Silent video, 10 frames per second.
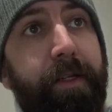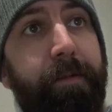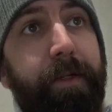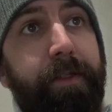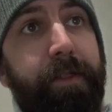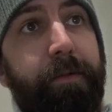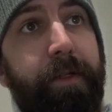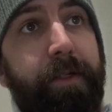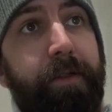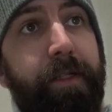because it
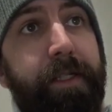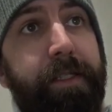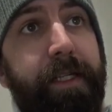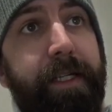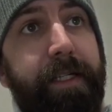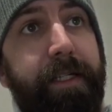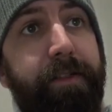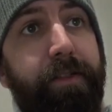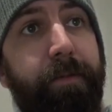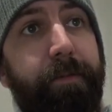will say it near the
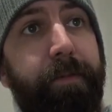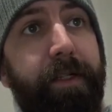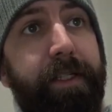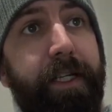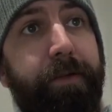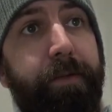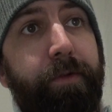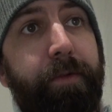top by the dashboard,